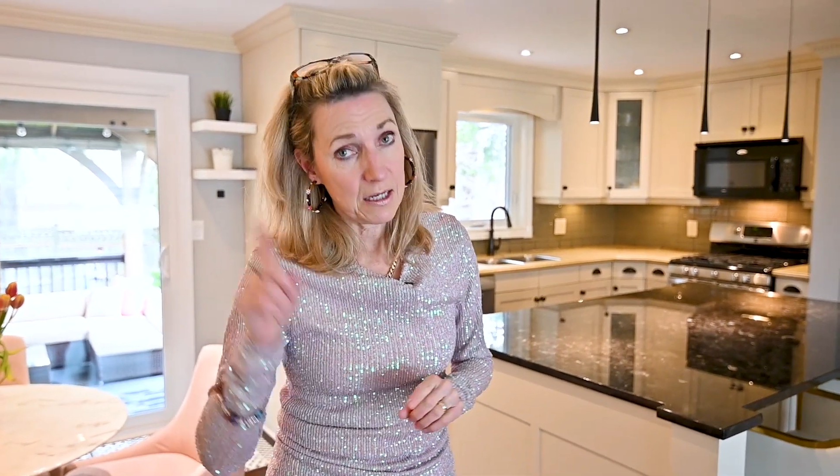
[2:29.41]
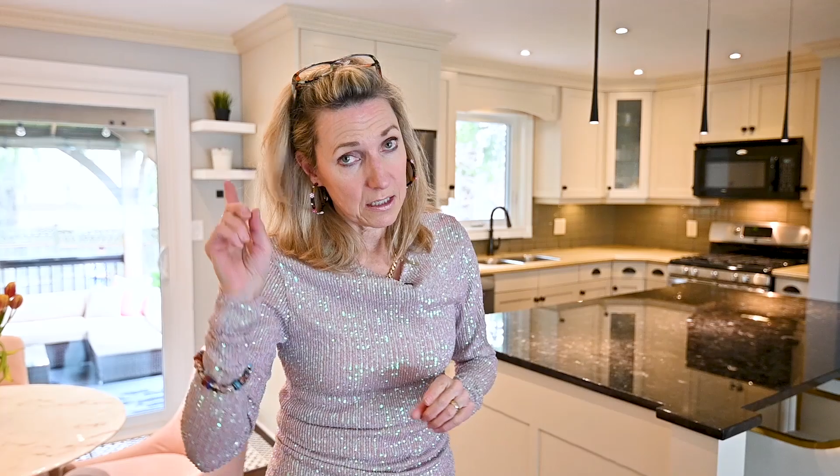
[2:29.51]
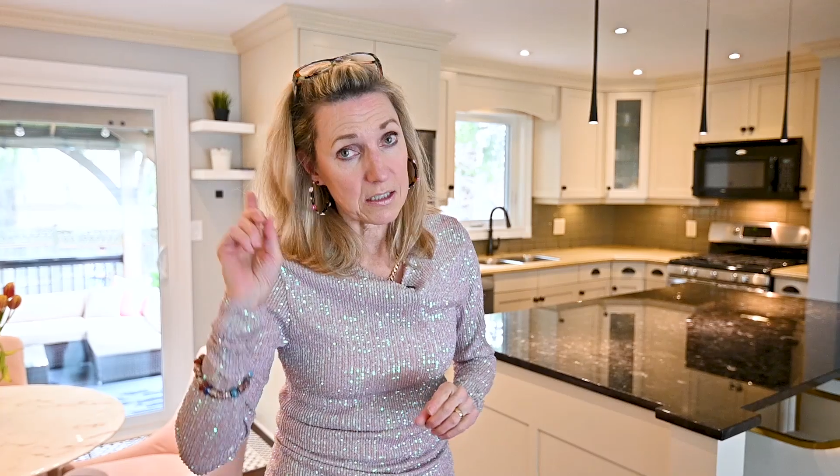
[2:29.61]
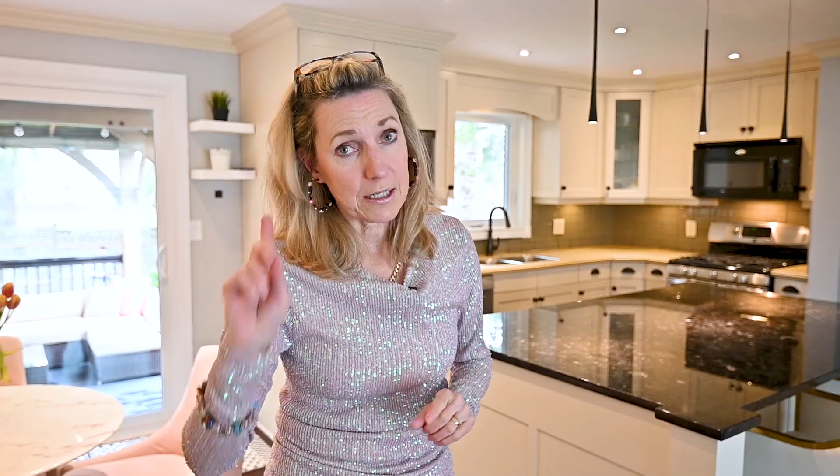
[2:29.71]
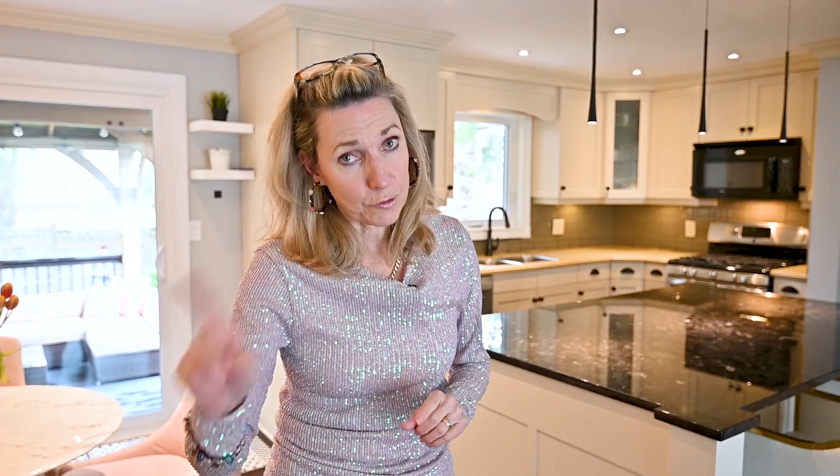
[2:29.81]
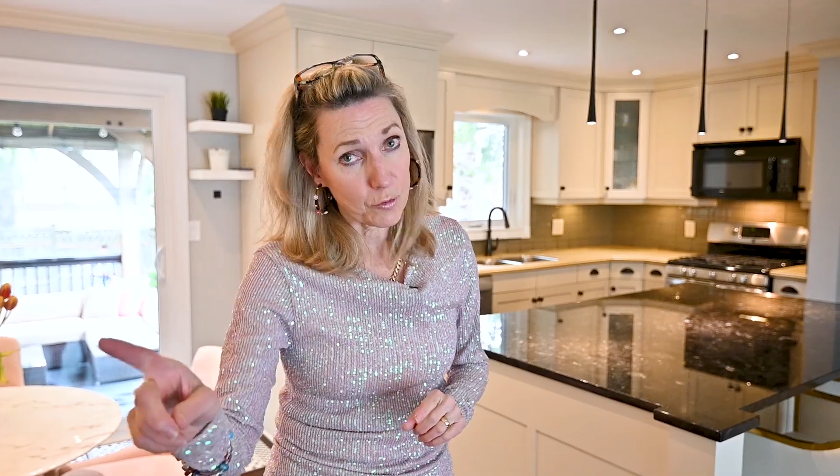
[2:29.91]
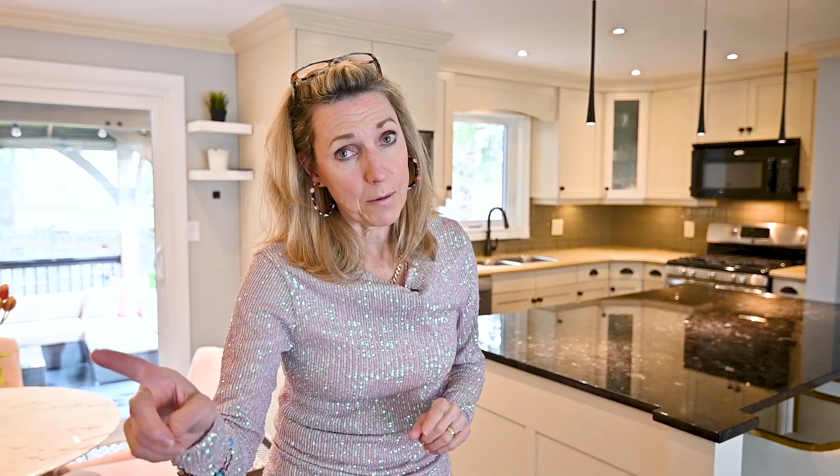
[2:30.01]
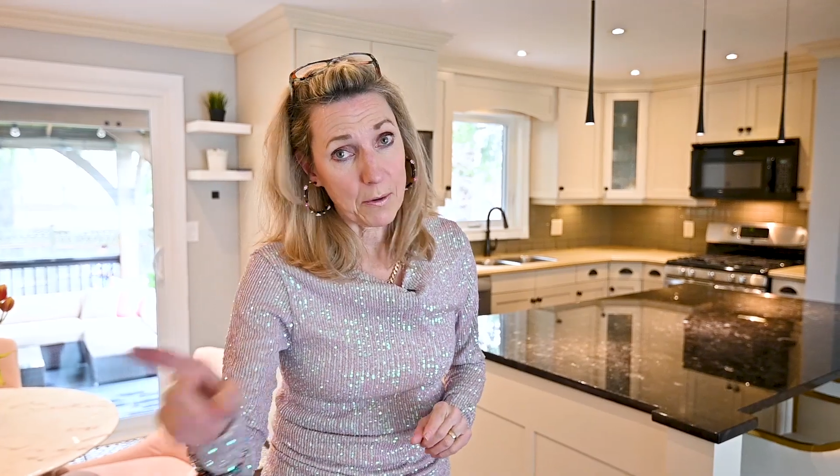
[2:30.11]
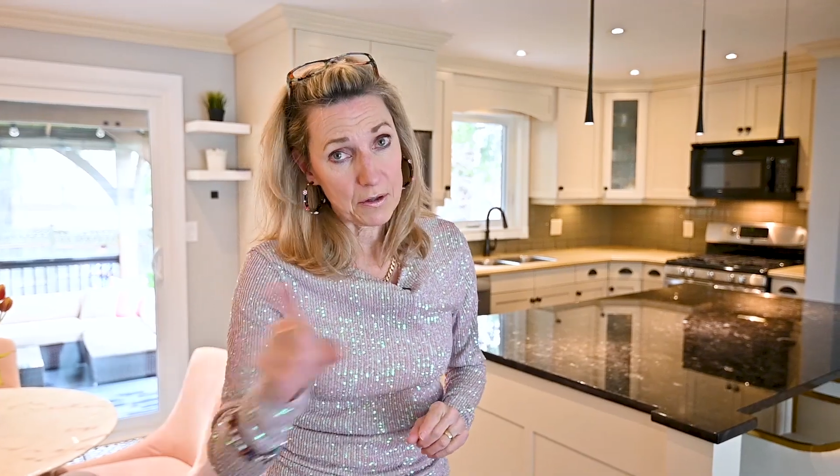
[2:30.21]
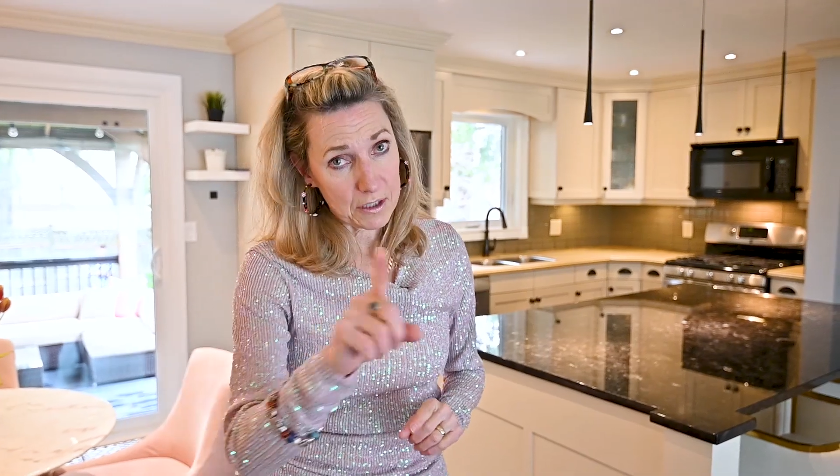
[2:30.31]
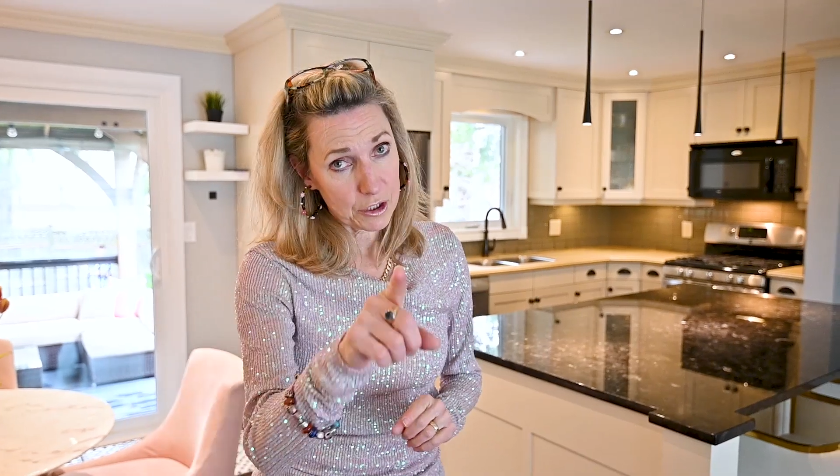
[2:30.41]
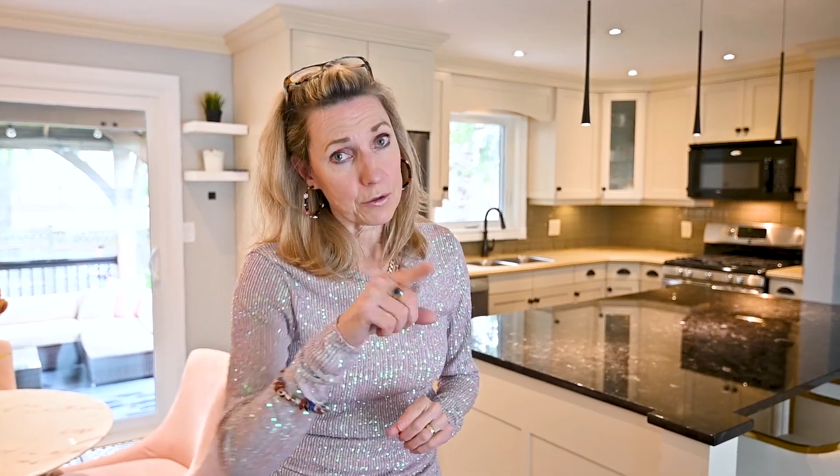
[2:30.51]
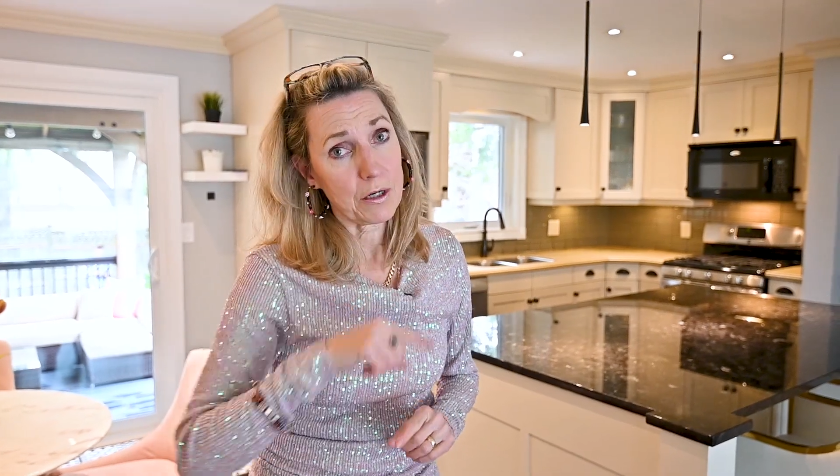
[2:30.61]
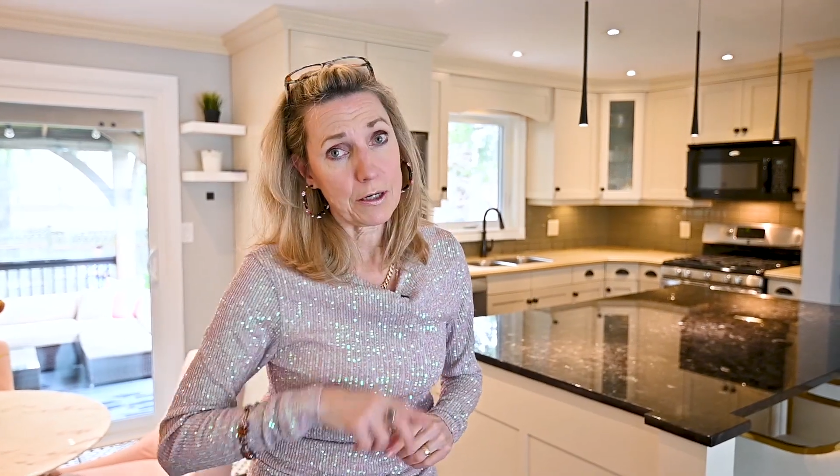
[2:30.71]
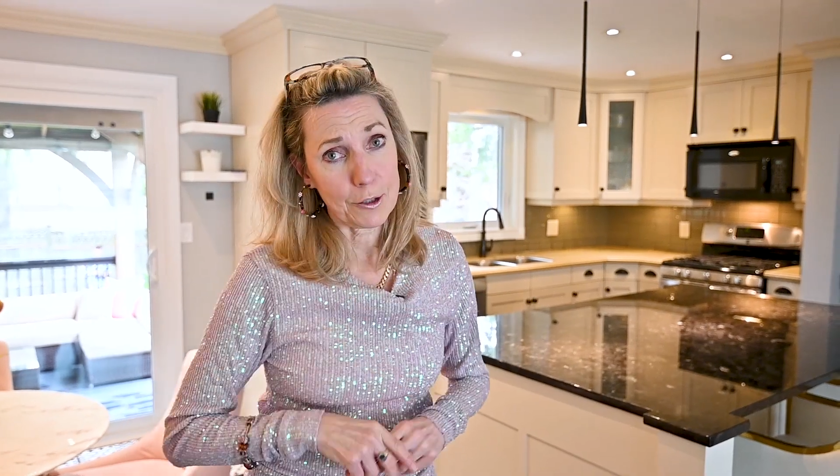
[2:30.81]
because I grew up on this
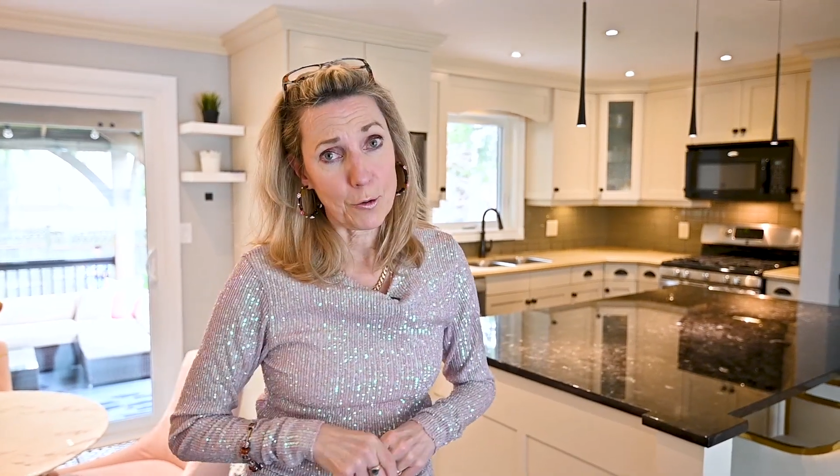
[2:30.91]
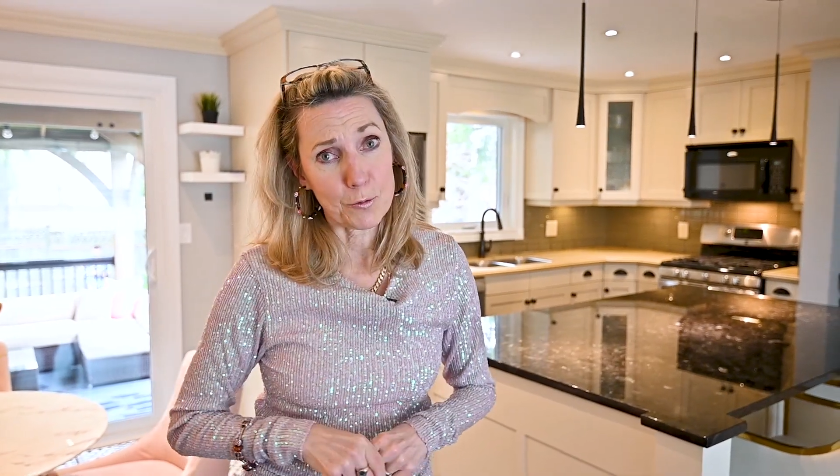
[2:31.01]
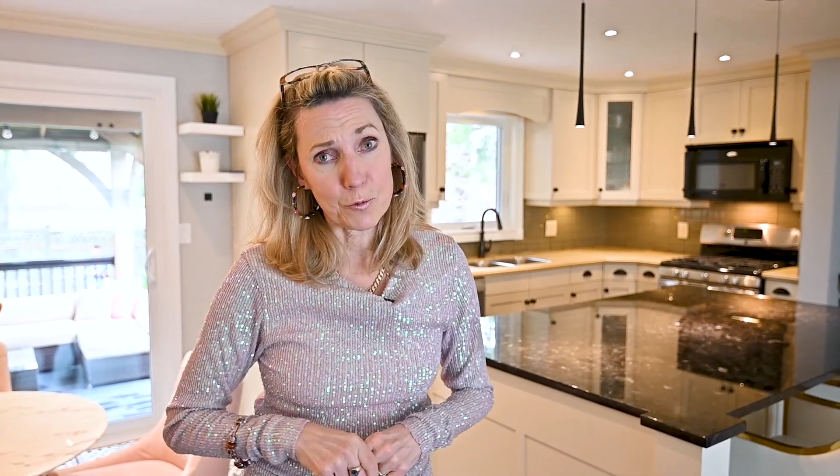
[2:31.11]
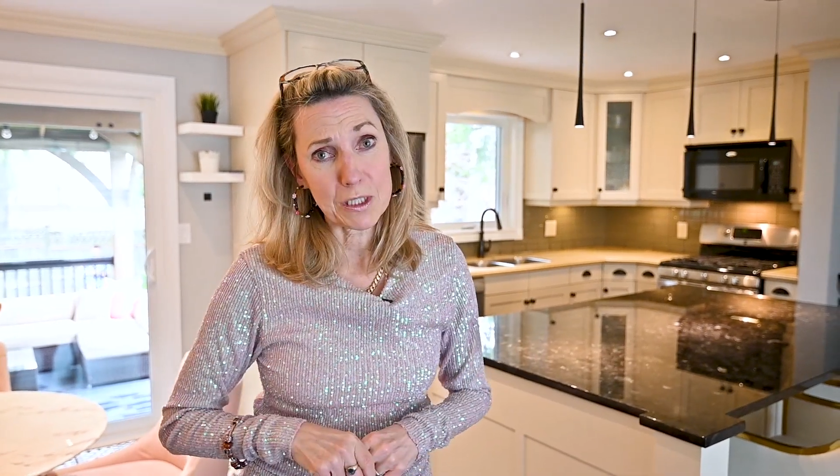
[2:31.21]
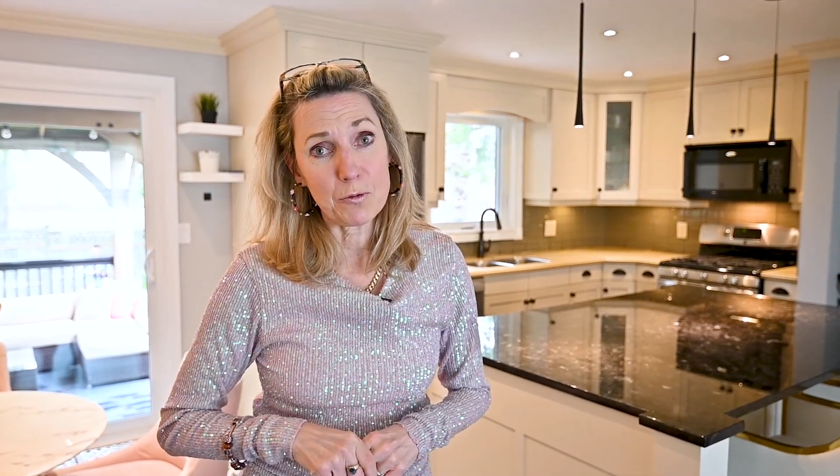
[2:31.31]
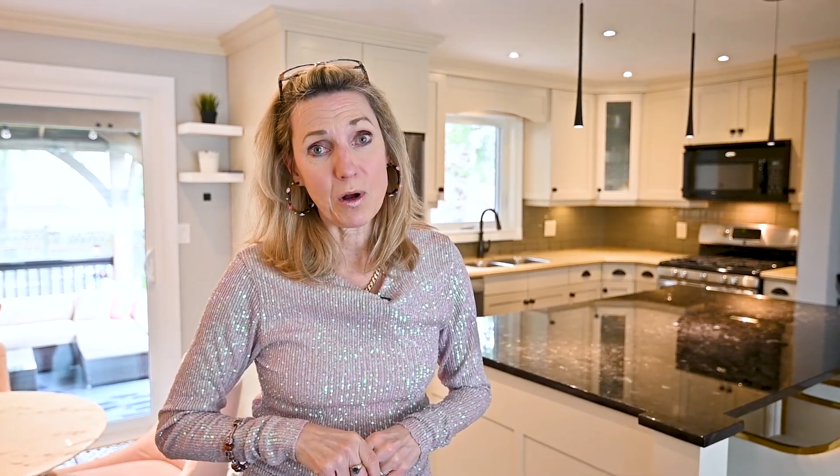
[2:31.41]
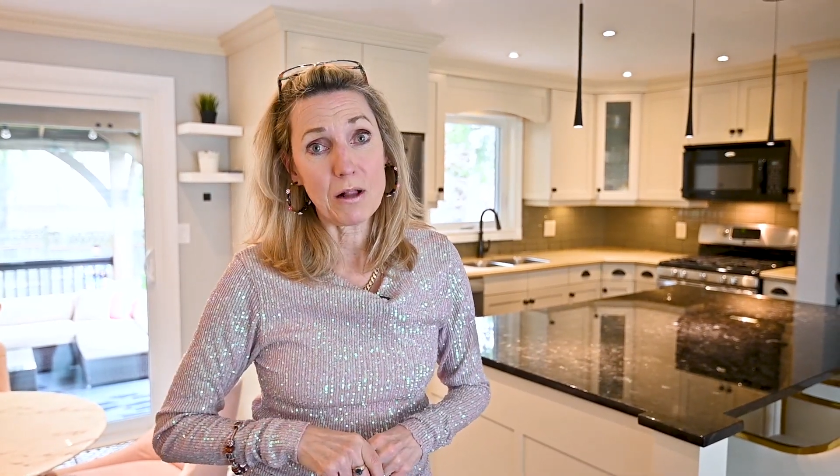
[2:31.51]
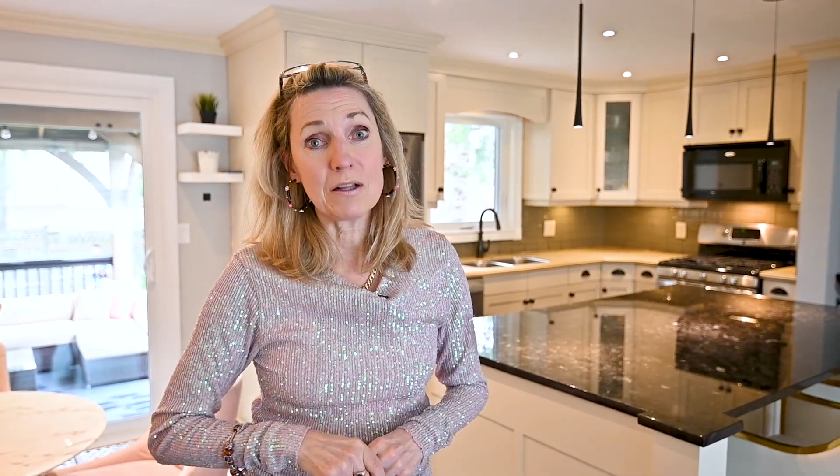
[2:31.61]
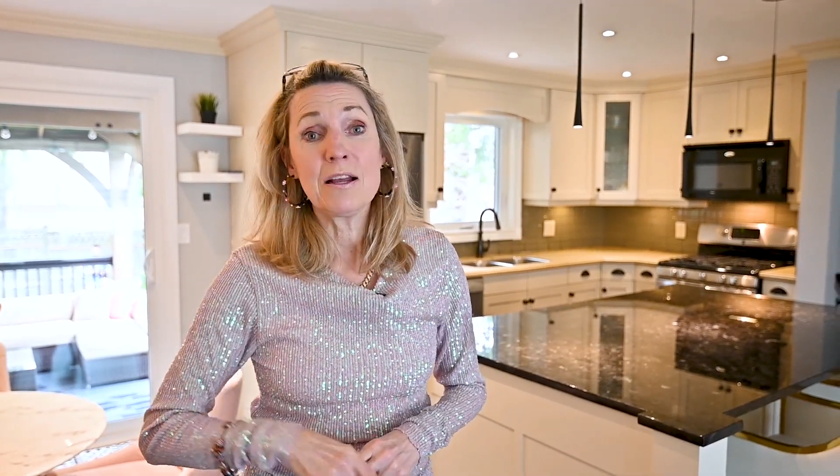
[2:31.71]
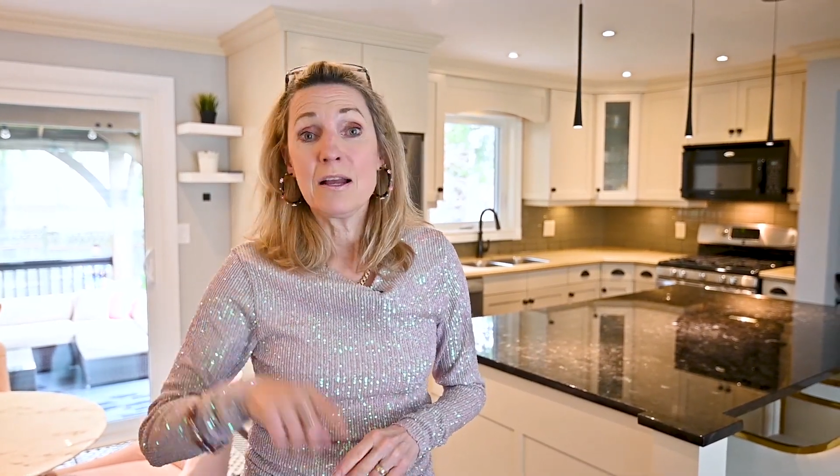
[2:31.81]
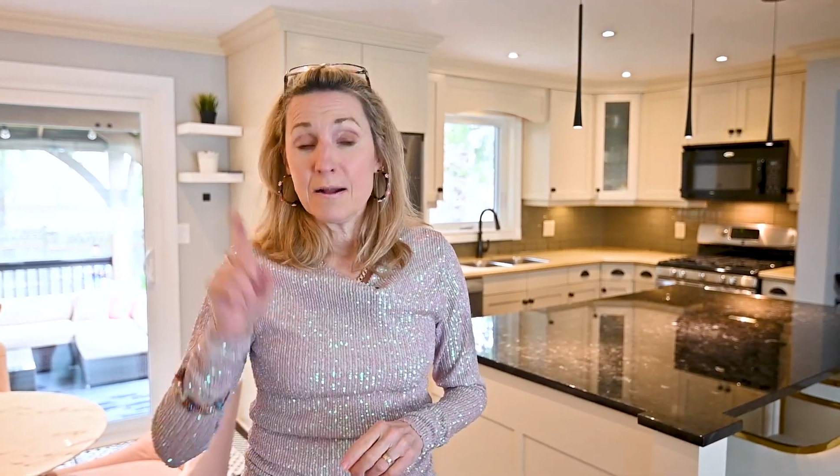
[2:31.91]
street and I know it really well.